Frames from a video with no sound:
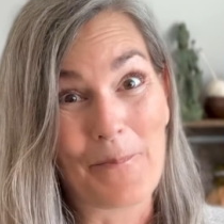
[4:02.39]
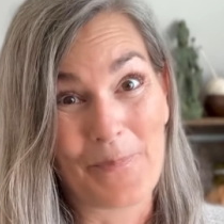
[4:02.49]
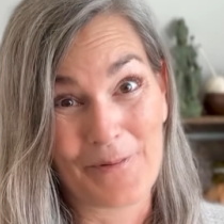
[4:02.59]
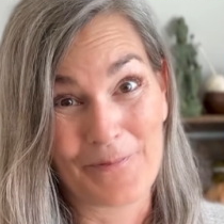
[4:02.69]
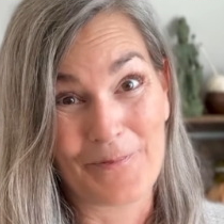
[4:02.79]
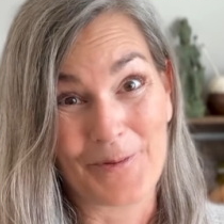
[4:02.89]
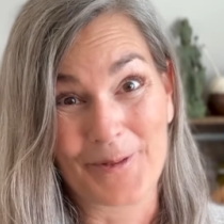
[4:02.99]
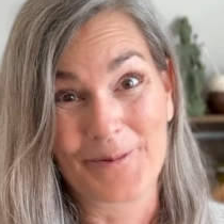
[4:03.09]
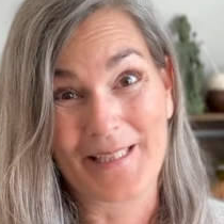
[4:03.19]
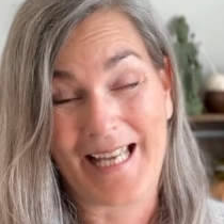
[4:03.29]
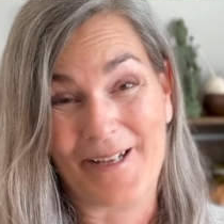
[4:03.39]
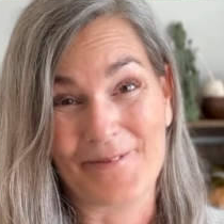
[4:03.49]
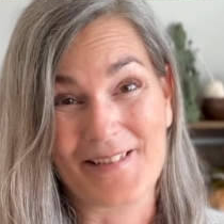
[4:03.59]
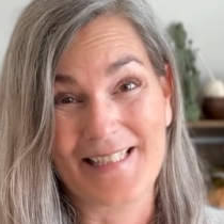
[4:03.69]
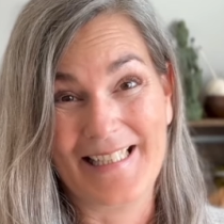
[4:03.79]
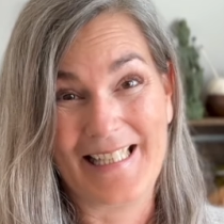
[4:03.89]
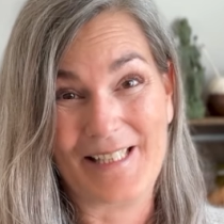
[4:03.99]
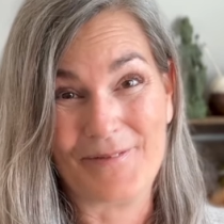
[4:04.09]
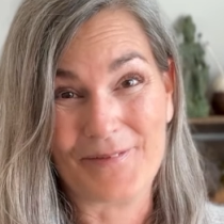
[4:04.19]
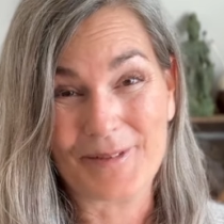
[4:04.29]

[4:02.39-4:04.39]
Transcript: before we have to leave.